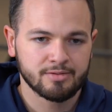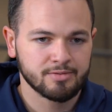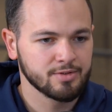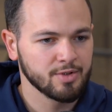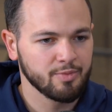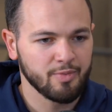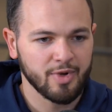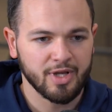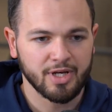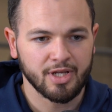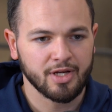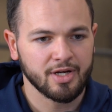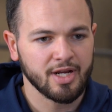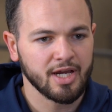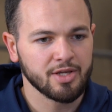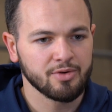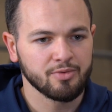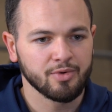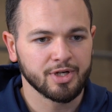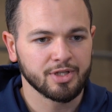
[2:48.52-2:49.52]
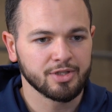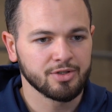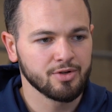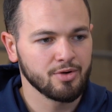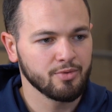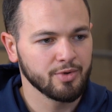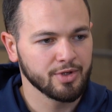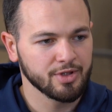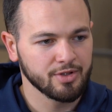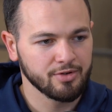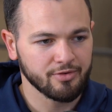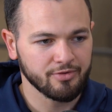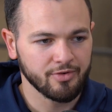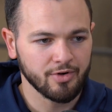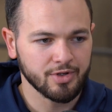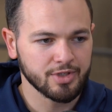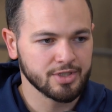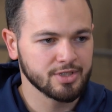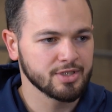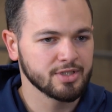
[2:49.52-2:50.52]
Depending on how you want to do it, what your
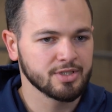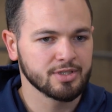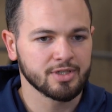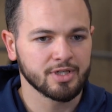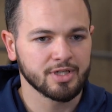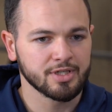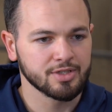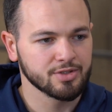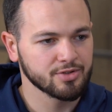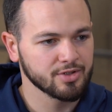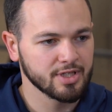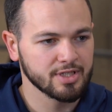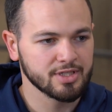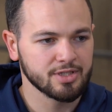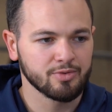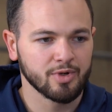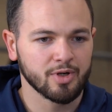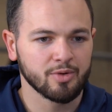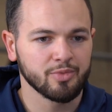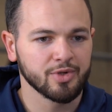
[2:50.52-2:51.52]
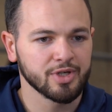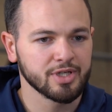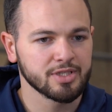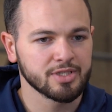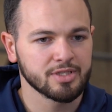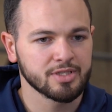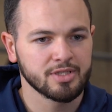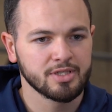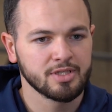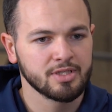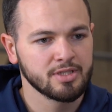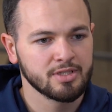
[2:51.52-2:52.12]
focus is, the constraints you want to place,